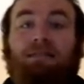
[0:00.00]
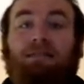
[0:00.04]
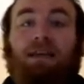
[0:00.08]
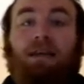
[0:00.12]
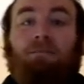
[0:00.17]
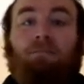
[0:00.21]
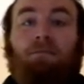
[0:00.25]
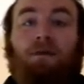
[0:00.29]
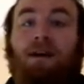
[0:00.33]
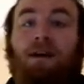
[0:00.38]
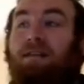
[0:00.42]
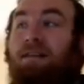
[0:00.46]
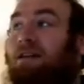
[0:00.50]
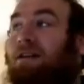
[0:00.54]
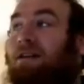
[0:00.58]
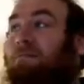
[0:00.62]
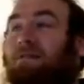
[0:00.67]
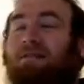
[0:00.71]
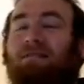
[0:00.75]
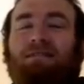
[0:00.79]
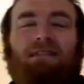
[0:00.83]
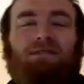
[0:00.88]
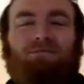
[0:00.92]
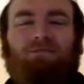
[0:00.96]
The same right
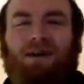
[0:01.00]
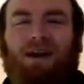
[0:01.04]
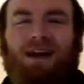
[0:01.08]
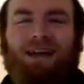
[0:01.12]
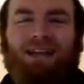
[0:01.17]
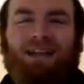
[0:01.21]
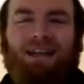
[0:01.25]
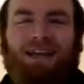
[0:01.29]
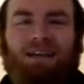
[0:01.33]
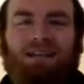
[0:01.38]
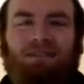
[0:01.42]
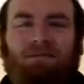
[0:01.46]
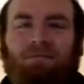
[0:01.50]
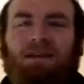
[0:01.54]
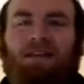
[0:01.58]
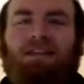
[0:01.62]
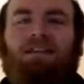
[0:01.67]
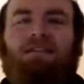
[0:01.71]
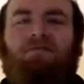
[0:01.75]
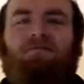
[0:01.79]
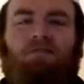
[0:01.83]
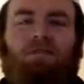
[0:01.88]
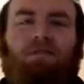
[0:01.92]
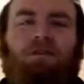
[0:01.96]
that I'm using right now to make